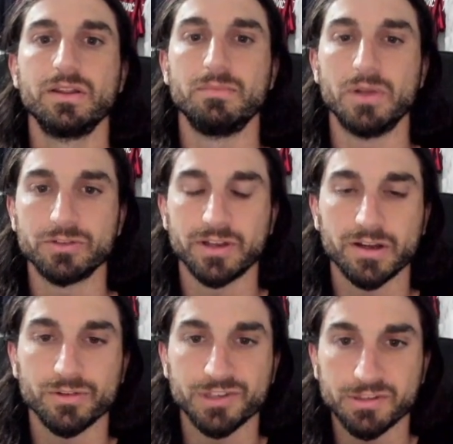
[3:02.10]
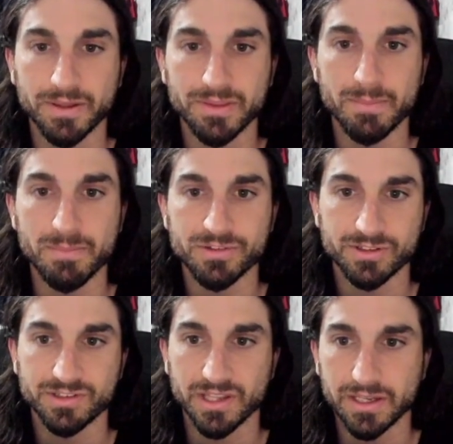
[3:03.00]
Mel Tucker was suspended by
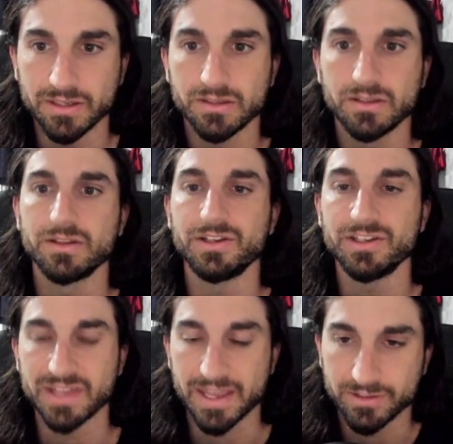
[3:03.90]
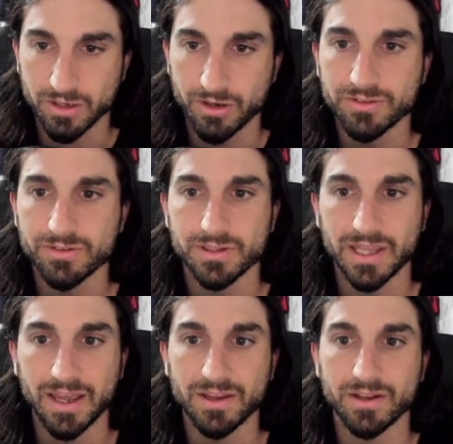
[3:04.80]
Michigan State. He's the head coach
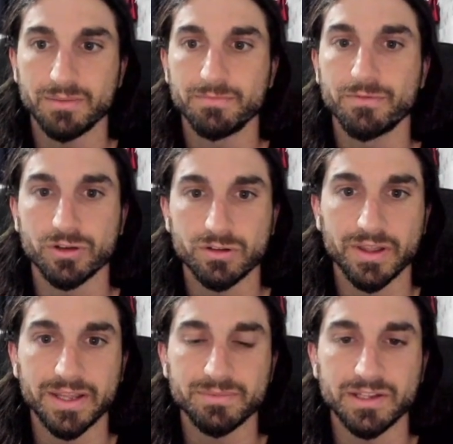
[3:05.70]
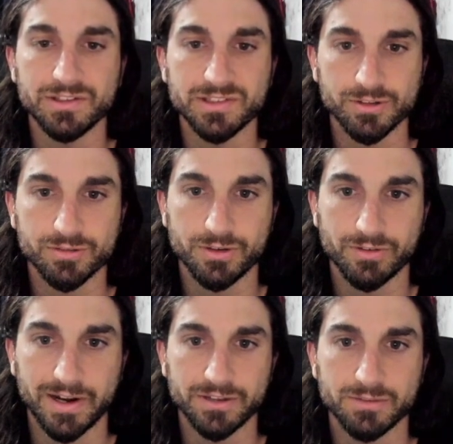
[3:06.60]
for claims that he sexually
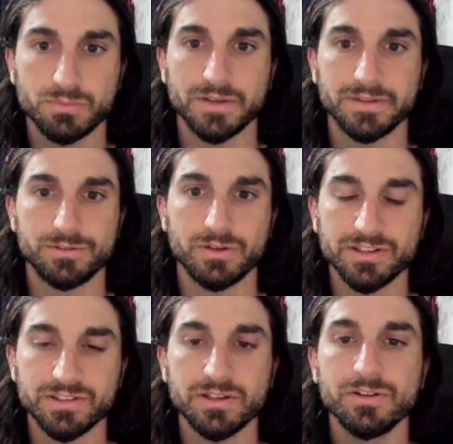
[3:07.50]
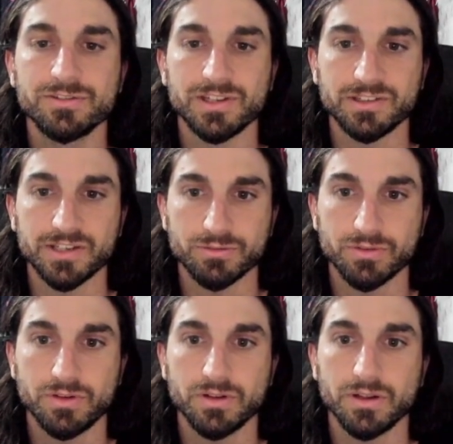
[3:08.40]
harassed Brenda Tracy, who's a
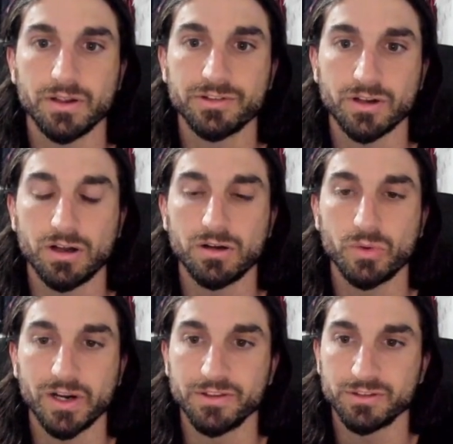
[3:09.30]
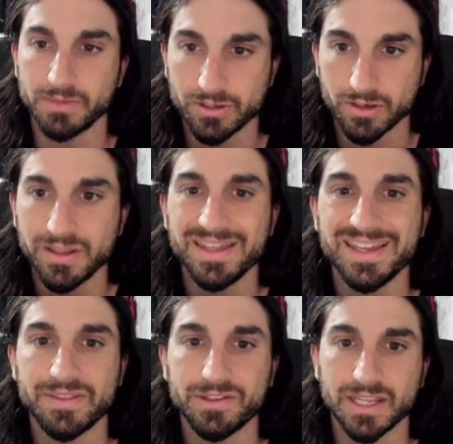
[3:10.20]
sexual assault awareness speaker.
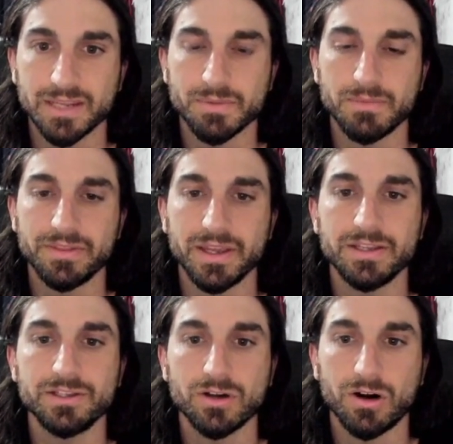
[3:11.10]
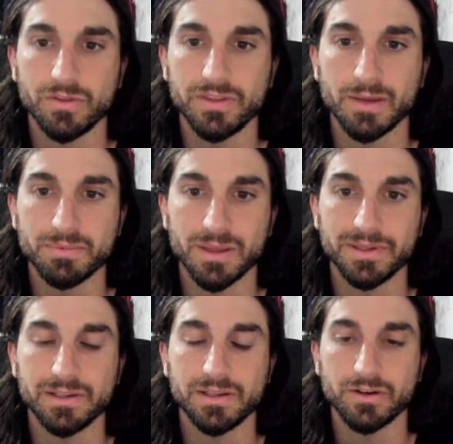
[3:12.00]
In a statement Monday, he called the
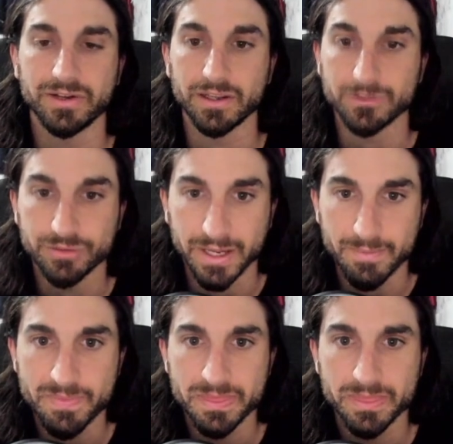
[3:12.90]
upcoming hearing a sham.